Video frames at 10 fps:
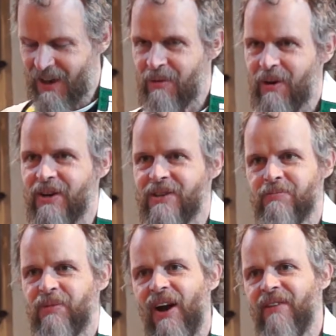Whereas
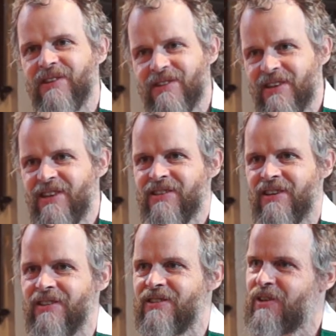private
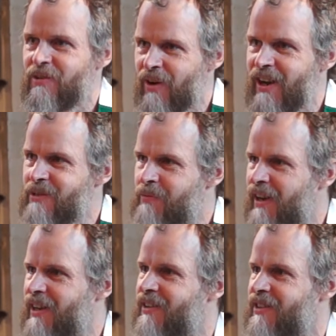citizens could raise
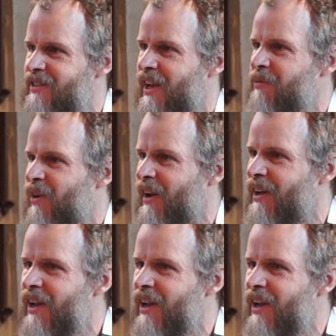money in the same way,